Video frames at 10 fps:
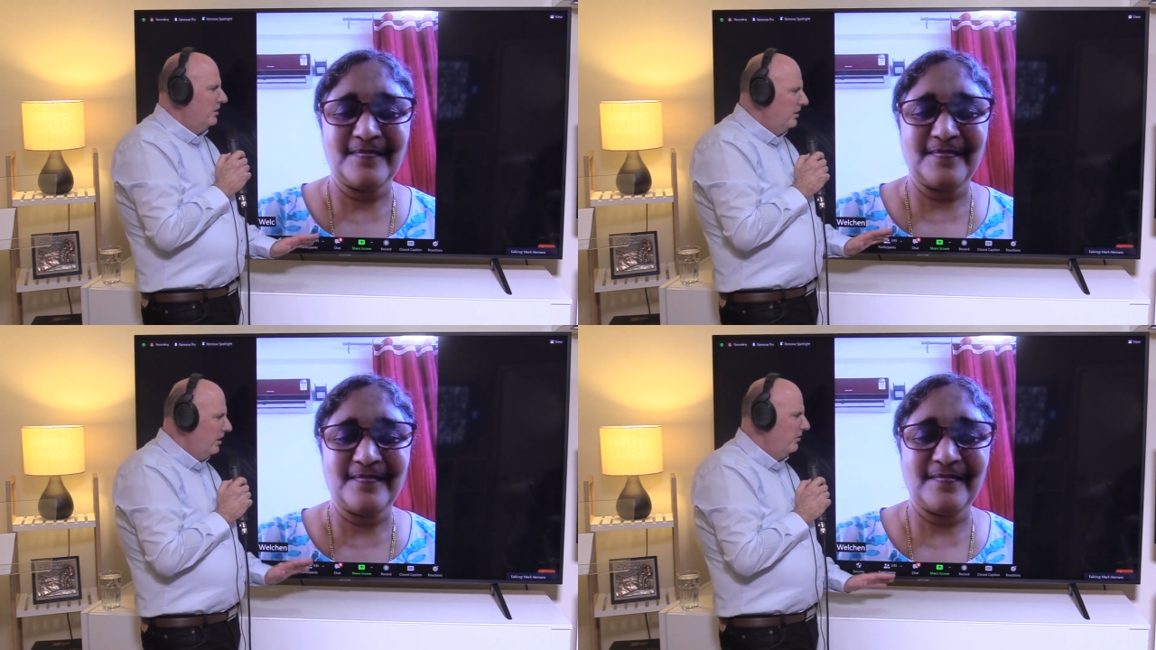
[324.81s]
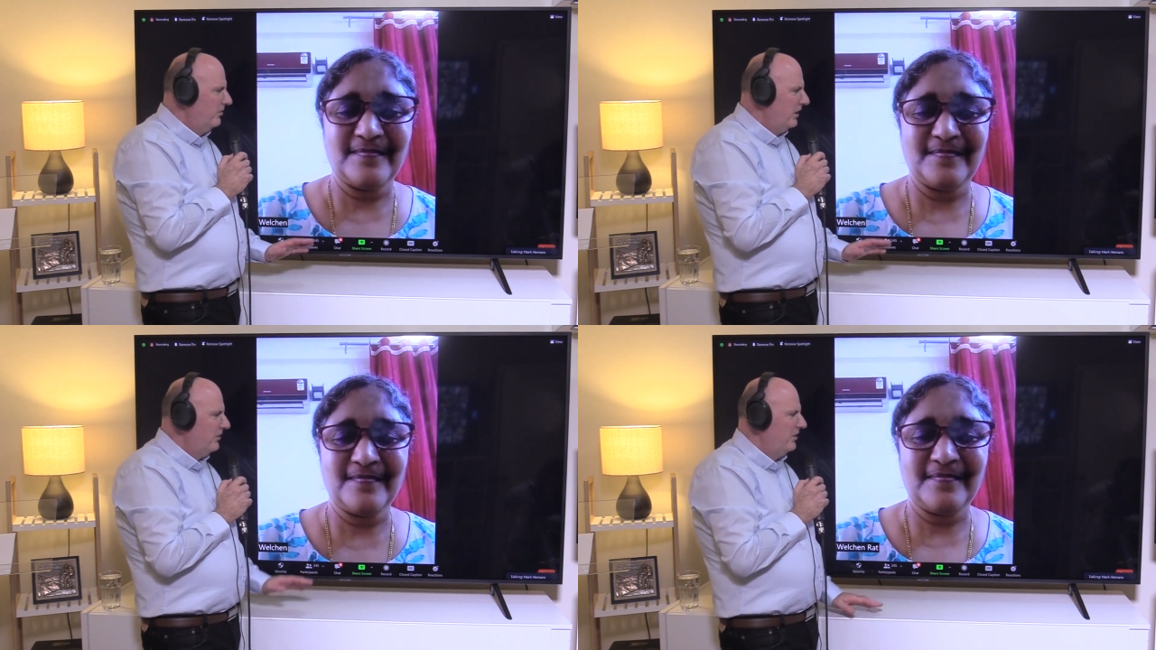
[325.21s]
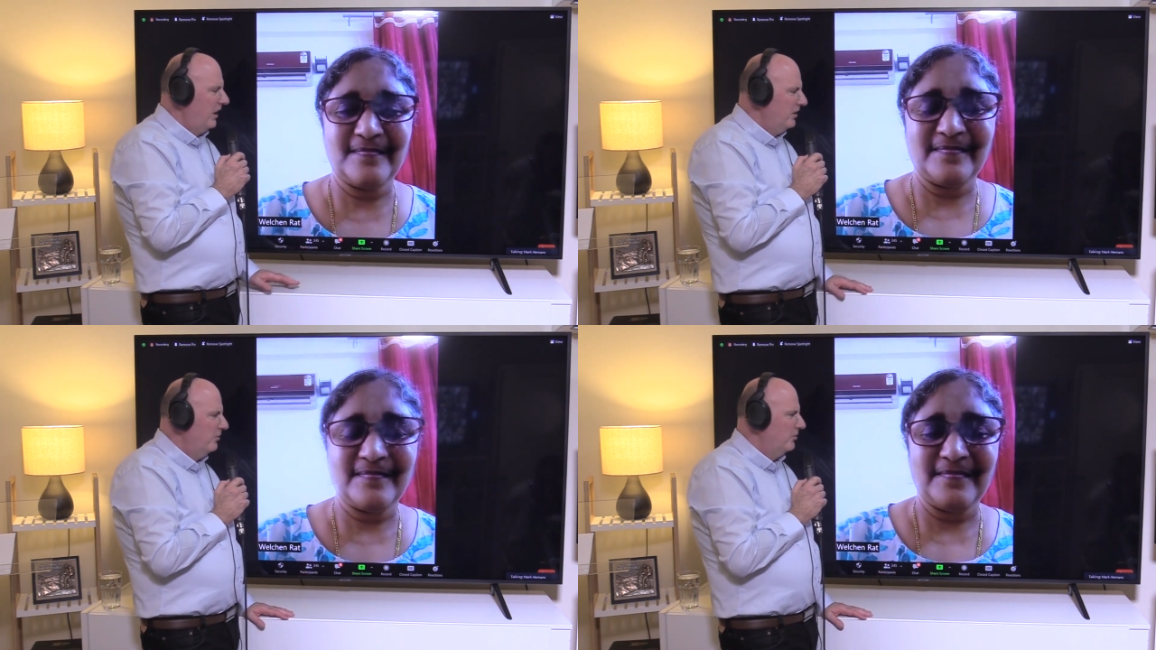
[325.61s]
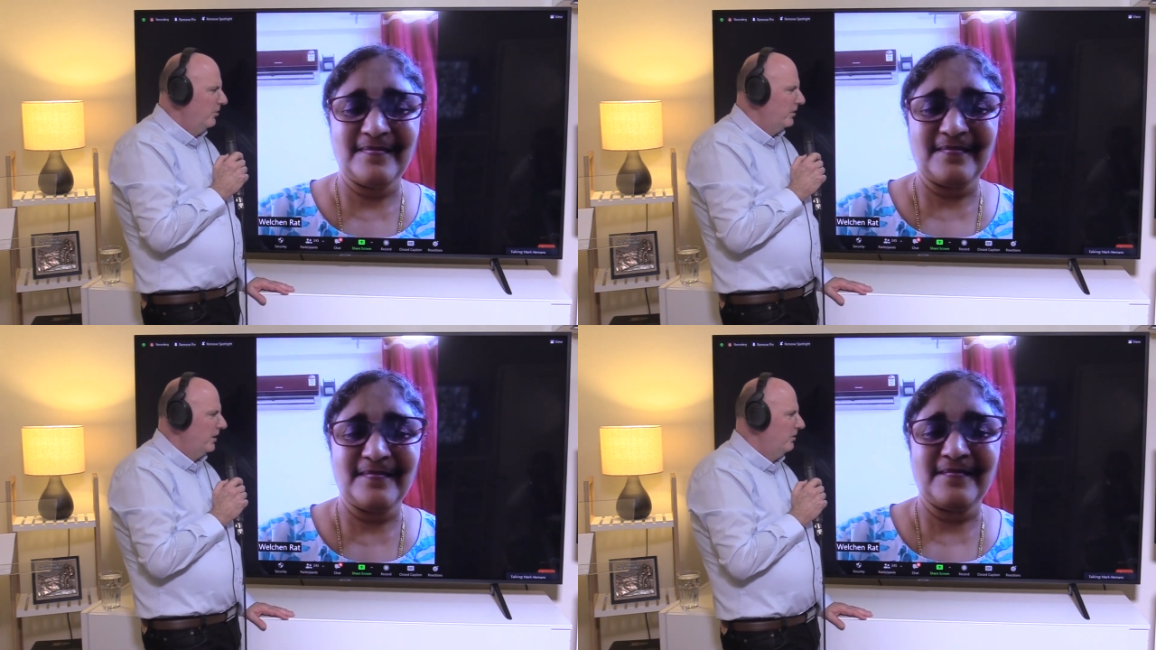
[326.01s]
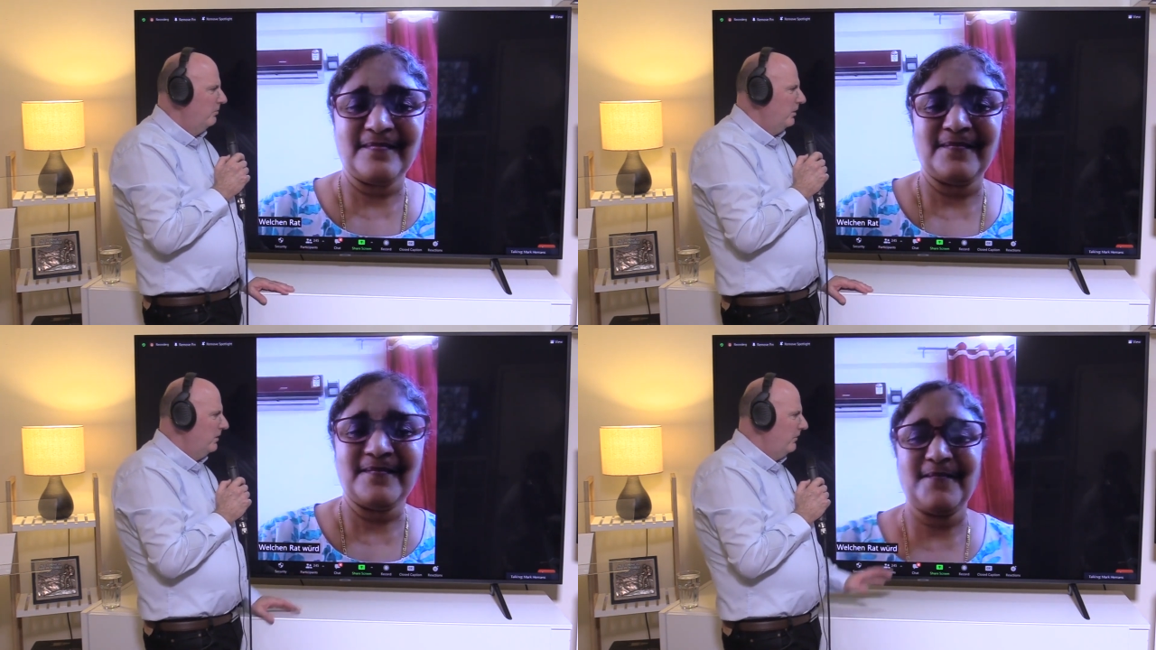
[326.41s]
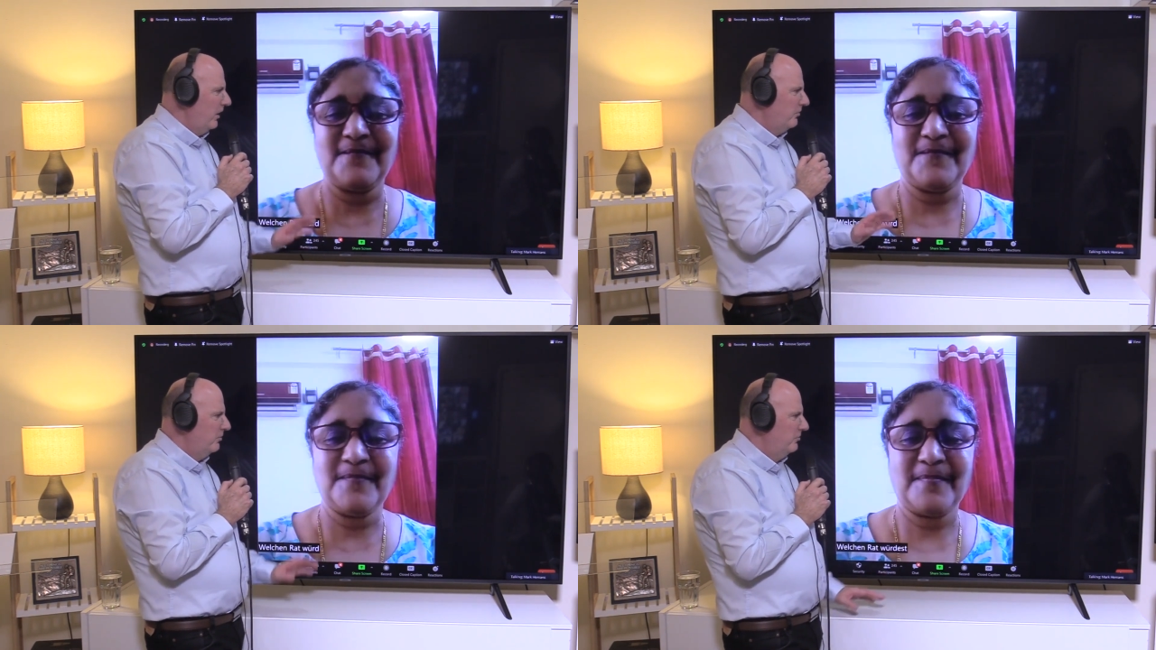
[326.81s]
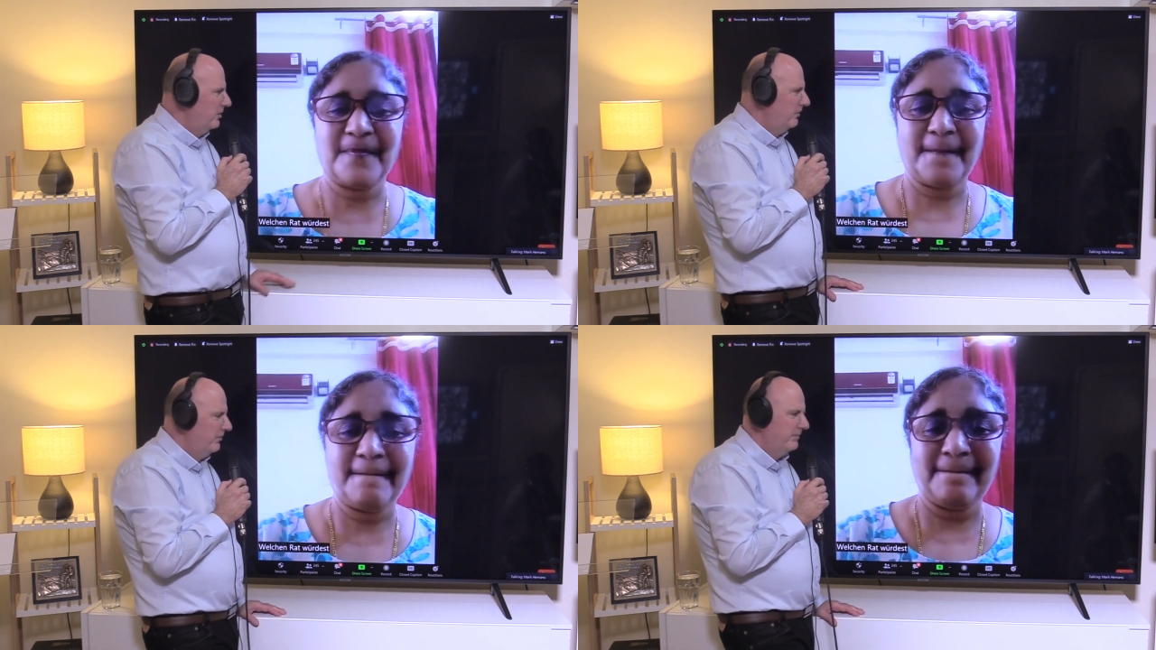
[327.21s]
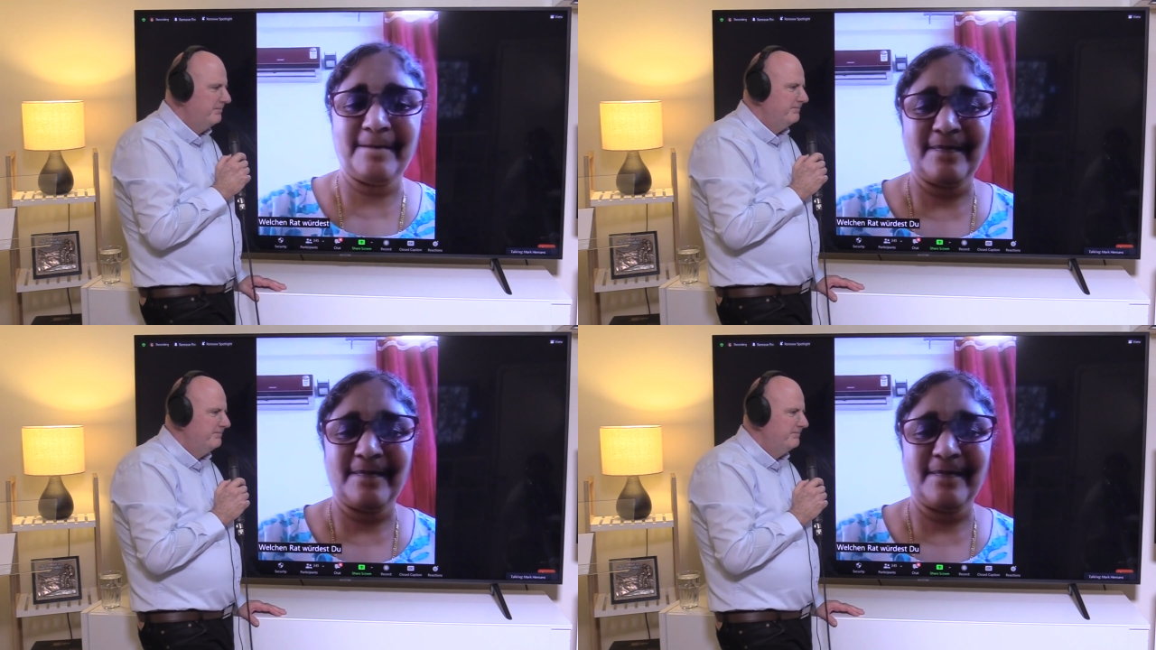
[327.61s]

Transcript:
Speaker 1: you know, a sick son or daughter? What advice would you give?